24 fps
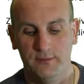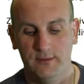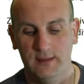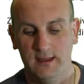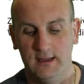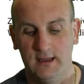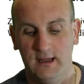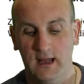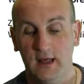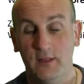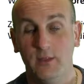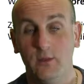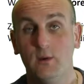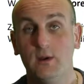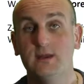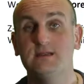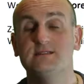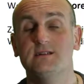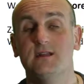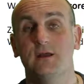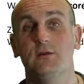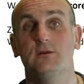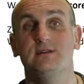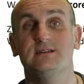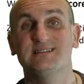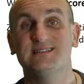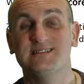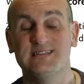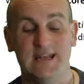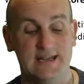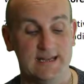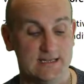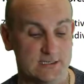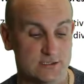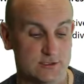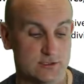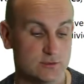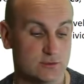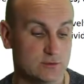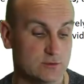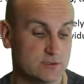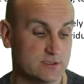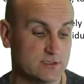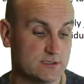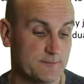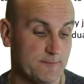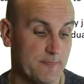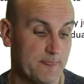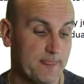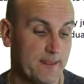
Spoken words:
They're otherwise known as Z scores.